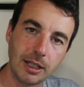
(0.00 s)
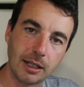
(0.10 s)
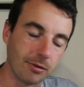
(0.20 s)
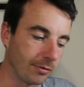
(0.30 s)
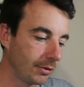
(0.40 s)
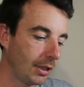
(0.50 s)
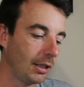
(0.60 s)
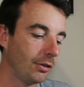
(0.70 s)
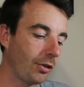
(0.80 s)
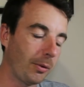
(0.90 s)
now?
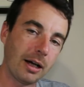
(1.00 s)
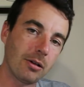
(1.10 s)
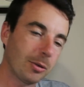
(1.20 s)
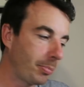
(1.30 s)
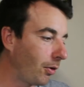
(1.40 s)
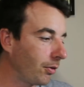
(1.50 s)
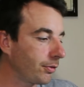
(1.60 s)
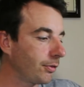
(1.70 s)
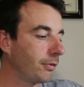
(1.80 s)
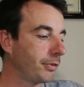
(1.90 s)
So out of the
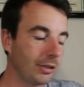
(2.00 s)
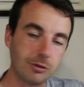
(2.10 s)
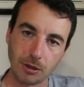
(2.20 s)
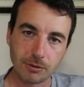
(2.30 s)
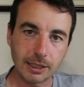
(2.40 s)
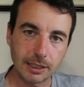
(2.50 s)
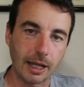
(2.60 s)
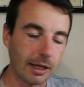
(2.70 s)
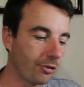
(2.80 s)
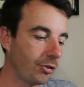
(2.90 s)
box, obviously you don't get the
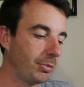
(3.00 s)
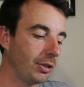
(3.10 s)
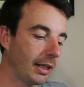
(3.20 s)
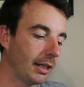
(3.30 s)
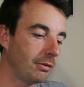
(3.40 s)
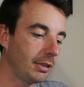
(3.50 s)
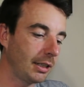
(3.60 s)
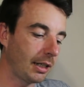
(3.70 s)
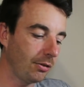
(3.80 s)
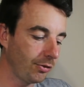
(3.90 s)
etch, but you get
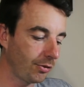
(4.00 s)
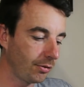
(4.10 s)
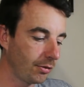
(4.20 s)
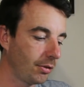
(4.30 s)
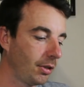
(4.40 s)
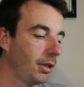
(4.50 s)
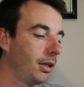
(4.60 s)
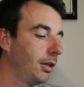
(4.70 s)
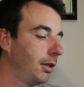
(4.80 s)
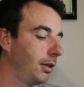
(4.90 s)
everything else.
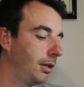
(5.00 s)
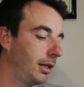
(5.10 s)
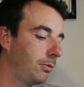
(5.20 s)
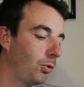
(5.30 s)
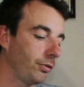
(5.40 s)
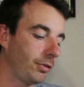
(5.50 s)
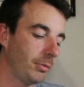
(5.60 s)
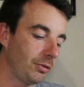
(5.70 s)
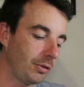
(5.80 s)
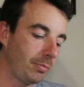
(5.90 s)
And what's the
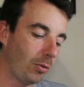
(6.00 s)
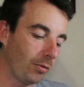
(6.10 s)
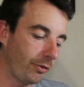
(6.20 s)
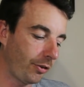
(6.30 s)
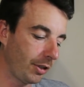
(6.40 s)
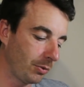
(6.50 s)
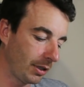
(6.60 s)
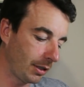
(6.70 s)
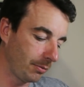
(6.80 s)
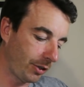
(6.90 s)
most important thing when
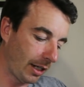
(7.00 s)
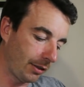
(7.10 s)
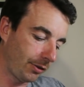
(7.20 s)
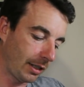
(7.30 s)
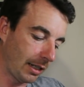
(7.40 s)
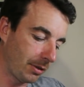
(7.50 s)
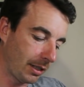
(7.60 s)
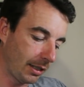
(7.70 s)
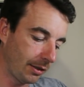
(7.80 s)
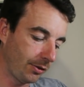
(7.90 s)
it comes to Hasagawa
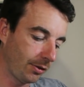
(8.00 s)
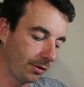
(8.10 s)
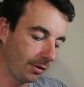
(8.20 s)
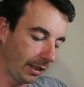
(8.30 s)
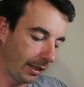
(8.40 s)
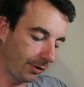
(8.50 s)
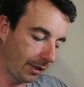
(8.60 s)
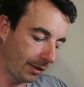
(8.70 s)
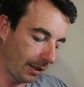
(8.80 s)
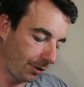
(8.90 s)
kits? Is
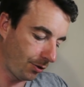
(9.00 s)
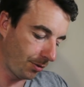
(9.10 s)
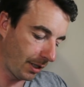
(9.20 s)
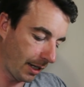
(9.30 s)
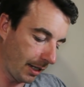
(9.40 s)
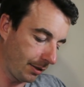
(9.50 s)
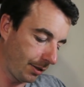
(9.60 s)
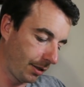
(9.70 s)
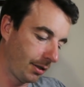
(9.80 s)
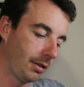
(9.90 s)
it that you
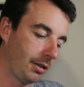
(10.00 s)
get